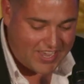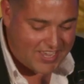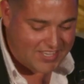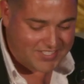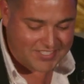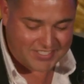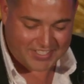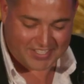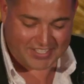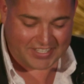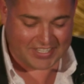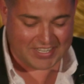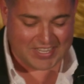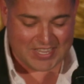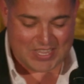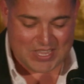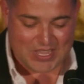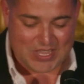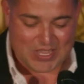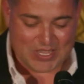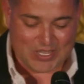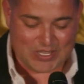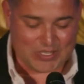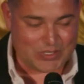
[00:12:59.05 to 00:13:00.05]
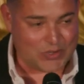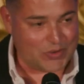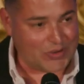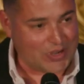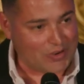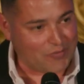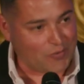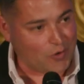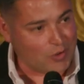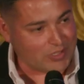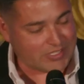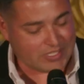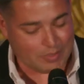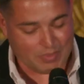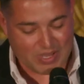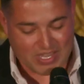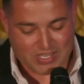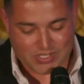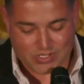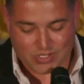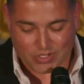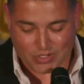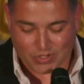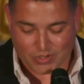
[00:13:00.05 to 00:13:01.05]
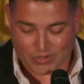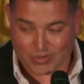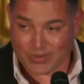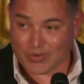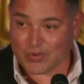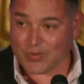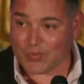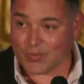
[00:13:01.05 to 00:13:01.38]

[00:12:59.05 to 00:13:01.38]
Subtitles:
essay during a fall semester.